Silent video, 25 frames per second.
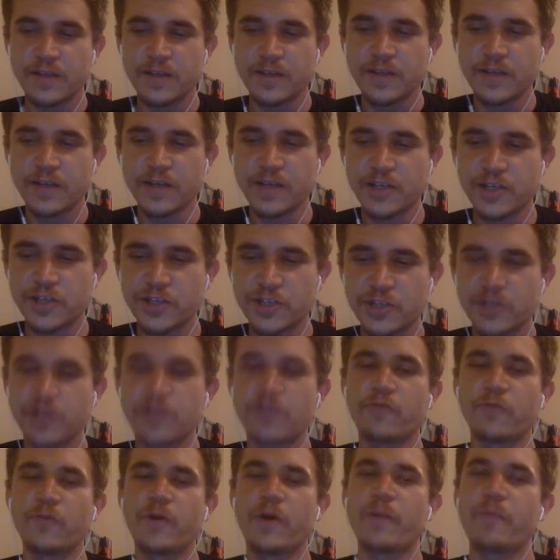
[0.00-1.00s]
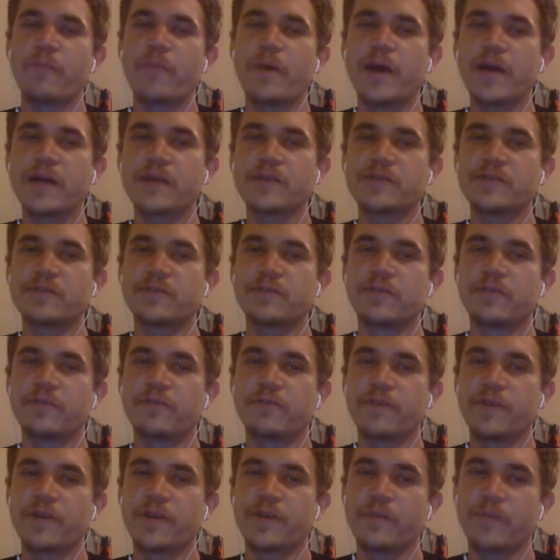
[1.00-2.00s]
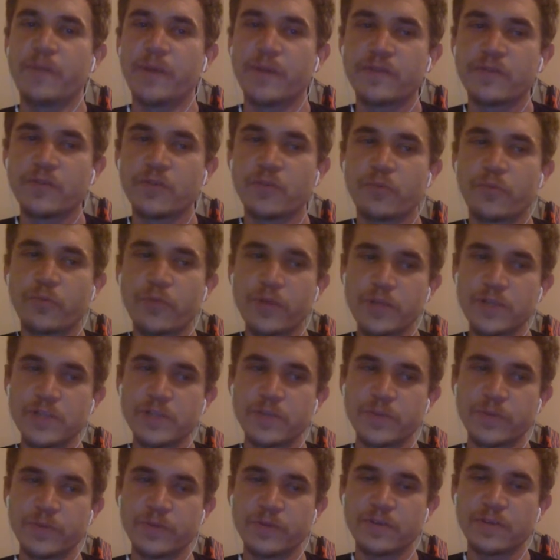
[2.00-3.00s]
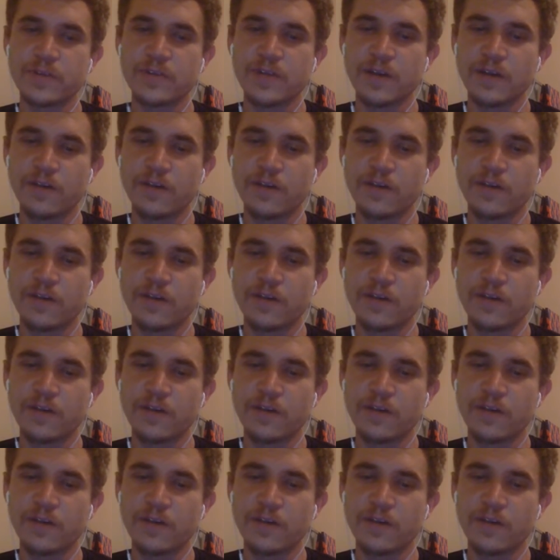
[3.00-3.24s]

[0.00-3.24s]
He should have went back to the fundamental principles